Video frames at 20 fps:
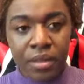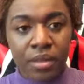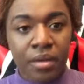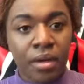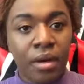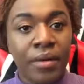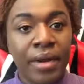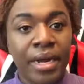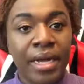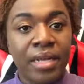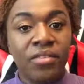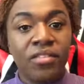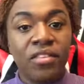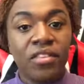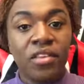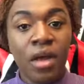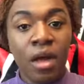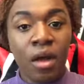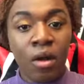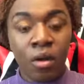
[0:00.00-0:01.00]
Alright,
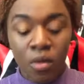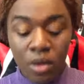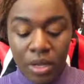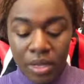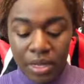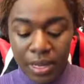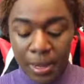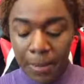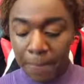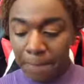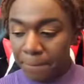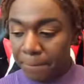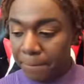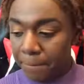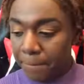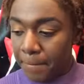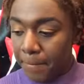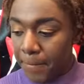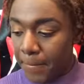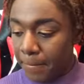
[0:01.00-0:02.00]
so
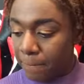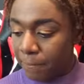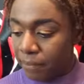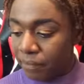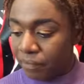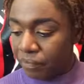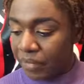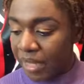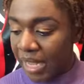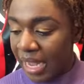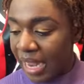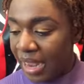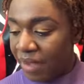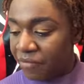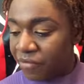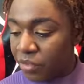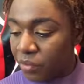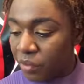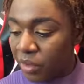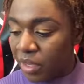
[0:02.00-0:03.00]
I
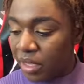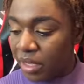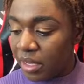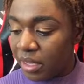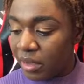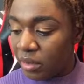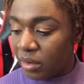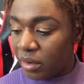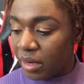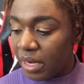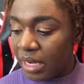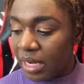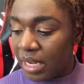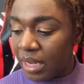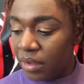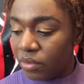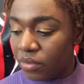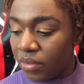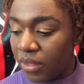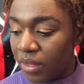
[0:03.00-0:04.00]
have 3 here, and
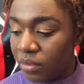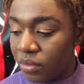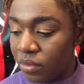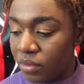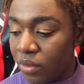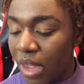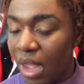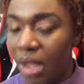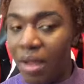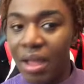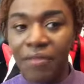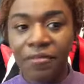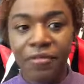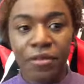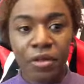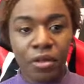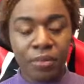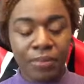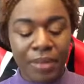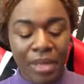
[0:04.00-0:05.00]
I'll tell you how I
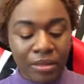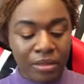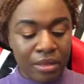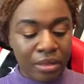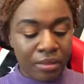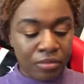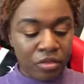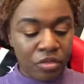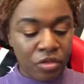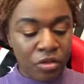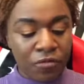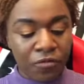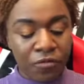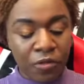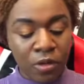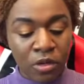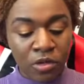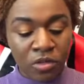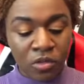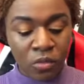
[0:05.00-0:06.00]
feel about them. So the
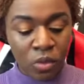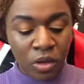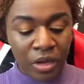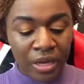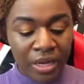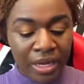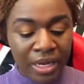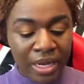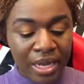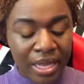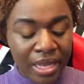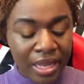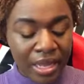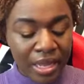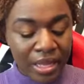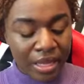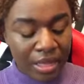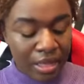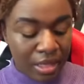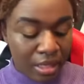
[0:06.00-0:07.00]
first one
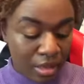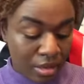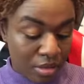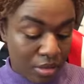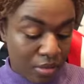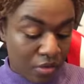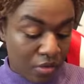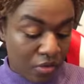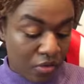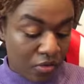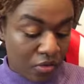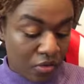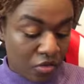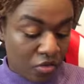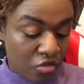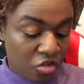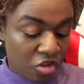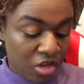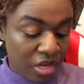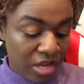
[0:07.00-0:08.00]
is
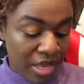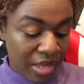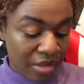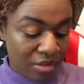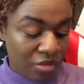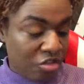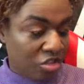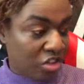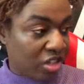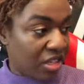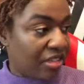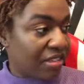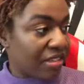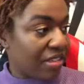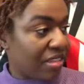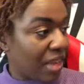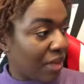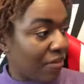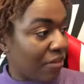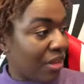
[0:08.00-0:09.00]
GLG
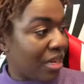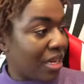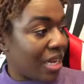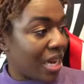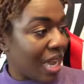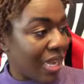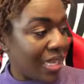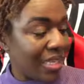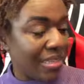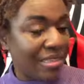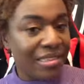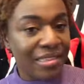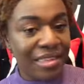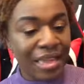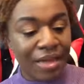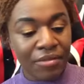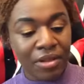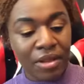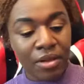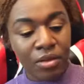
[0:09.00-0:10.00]

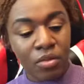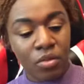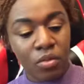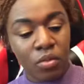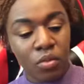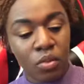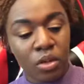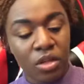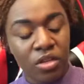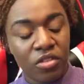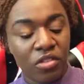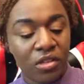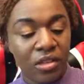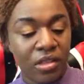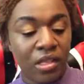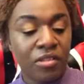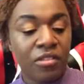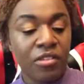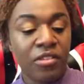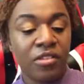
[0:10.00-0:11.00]
797, which
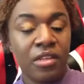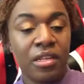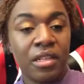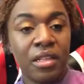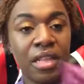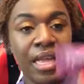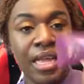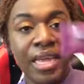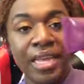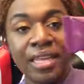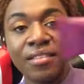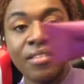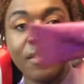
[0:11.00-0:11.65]
this is the glaze